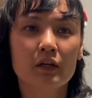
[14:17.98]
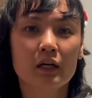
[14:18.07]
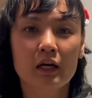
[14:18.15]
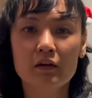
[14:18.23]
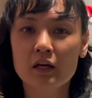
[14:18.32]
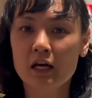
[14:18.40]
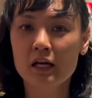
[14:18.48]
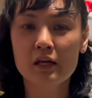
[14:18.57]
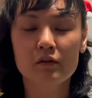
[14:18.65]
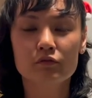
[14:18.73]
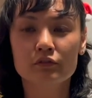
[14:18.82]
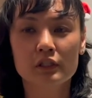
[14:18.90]
I
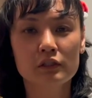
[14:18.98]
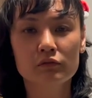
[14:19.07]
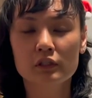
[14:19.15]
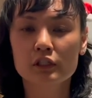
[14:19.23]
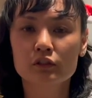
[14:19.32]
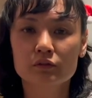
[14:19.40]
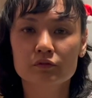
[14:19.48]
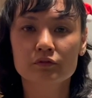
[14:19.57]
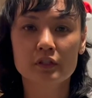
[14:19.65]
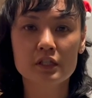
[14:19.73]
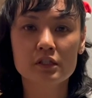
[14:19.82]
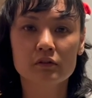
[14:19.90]
have really, really good
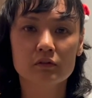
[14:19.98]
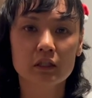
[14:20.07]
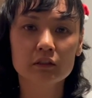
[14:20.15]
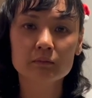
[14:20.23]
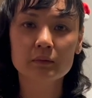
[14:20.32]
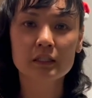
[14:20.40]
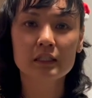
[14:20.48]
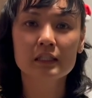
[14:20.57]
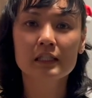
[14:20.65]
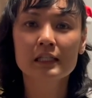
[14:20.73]
friends around me,